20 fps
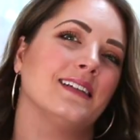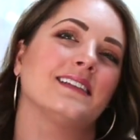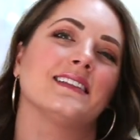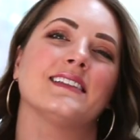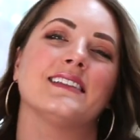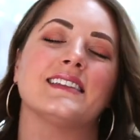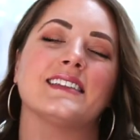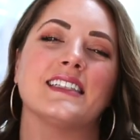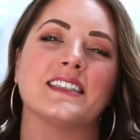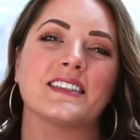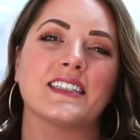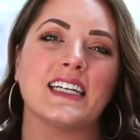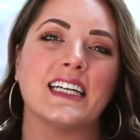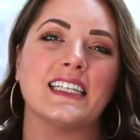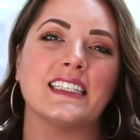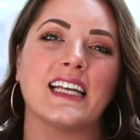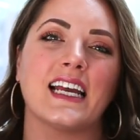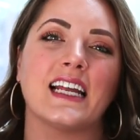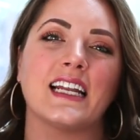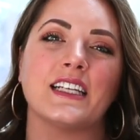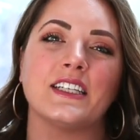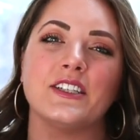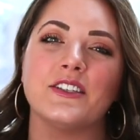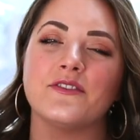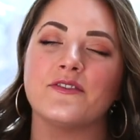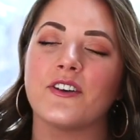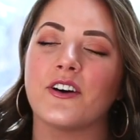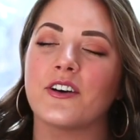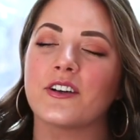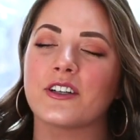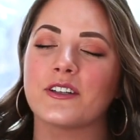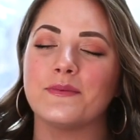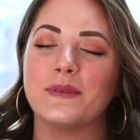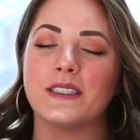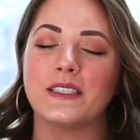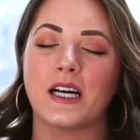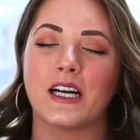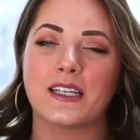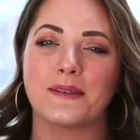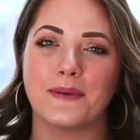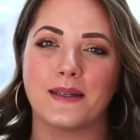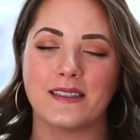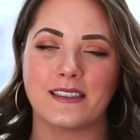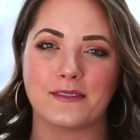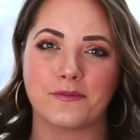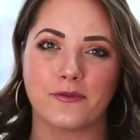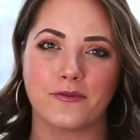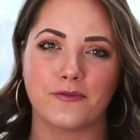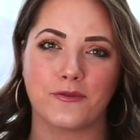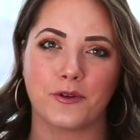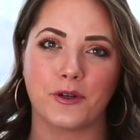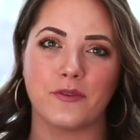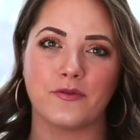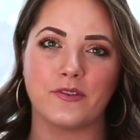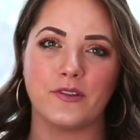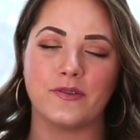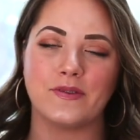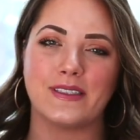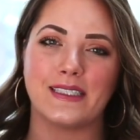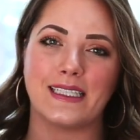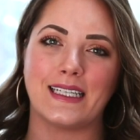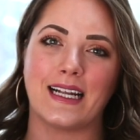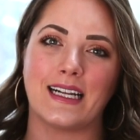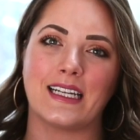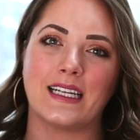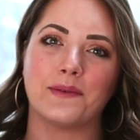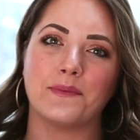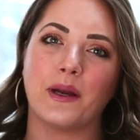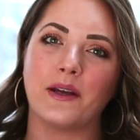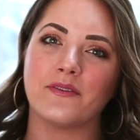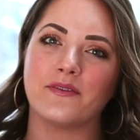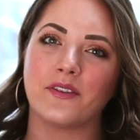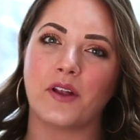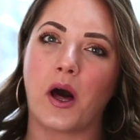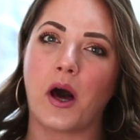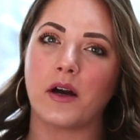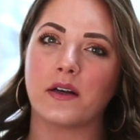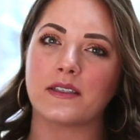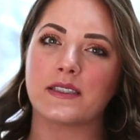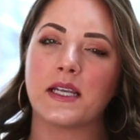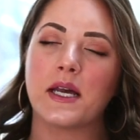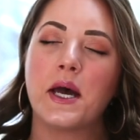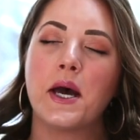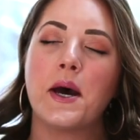it's a series, and you've heard me talk about this before if you've seen any of my vlogs,